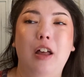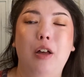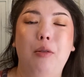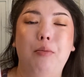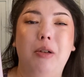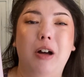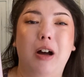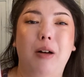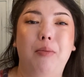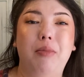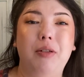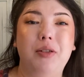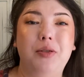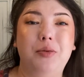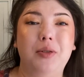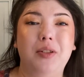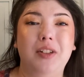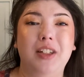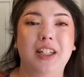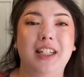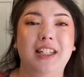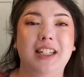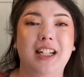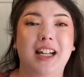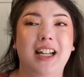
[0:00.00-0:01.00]
Pump was
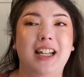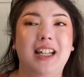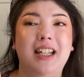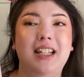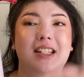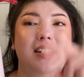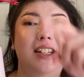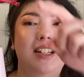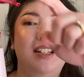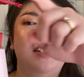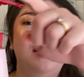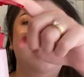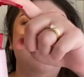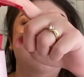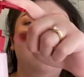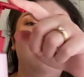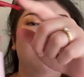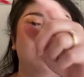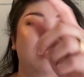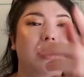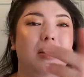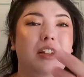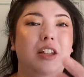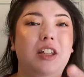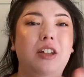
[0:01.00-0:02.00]
really nice. It's
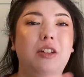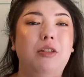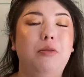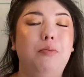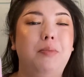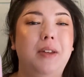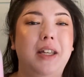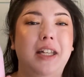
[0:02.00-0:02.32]
a cute